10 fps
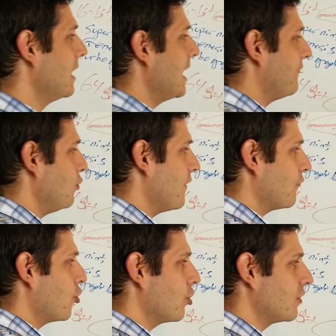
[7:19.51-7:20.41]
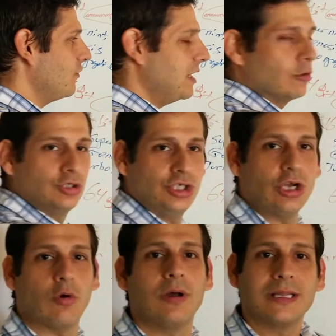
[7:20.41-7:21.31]
If you've ever heard of Neo
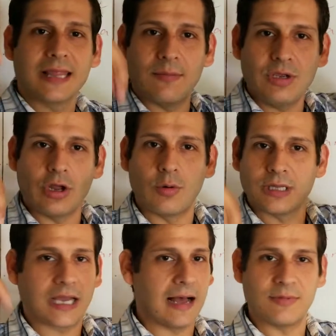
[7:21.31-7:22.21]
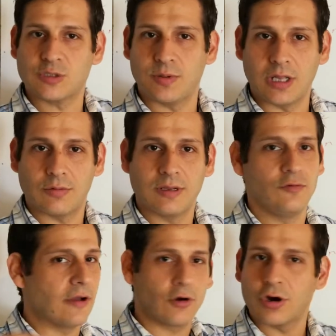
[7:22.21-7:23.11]
Geo, let me know in the comments below.
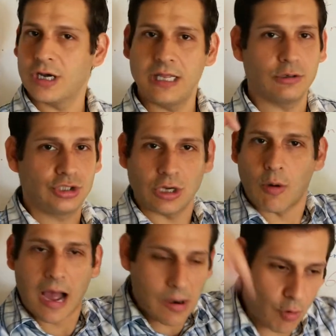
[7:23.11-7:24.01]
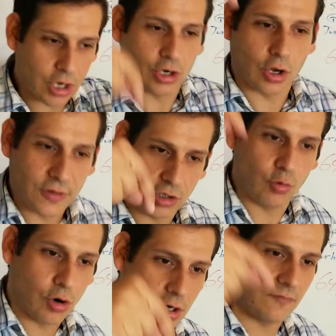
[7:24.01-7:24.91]
You ever heard of Neo Geo? I want to know that you
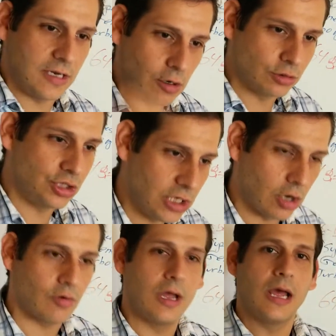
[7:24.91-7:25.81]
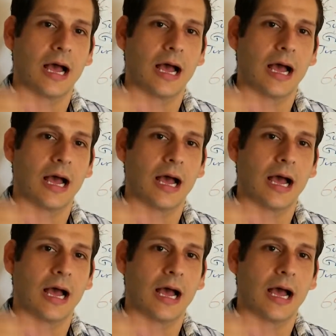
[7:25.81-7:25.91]
heard of Neo Geo.